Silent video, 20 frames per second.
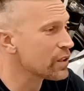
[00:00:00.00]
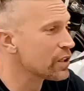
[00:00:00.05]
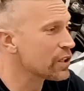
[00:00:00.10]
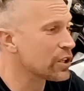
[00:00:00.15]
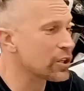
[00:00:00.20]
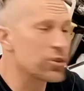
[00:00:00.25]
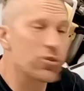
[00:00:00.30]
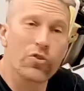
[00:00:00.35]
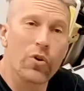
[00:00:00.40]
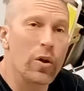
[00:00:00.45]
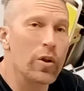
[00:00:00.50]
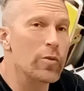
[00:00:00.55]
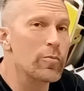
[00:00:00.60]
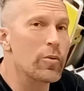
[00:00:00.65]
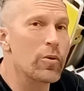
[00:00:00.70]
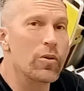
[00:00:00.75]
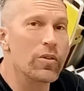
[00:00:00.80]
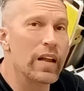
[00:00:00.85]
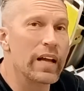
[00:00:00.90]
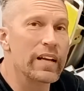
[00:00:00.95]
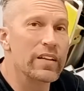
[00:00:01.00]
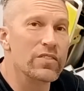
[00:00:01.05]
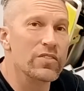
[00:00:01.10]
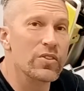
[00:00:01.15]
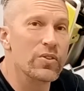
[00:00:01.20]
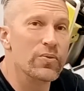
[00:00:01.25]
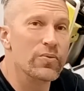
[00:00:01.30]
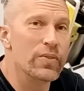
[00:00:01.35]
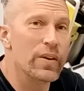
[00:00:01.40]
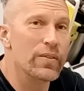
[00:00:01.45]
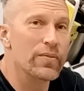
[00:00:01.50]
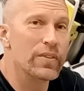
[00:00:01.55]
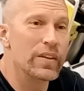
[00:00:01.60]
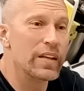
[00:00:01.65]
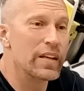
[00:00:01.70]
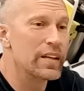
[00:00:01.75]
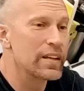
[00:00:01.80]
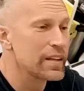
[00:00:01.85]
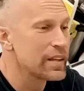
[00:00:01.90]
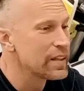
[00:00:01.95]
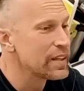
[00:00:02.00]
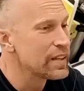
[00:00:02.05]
Controllable like a 250.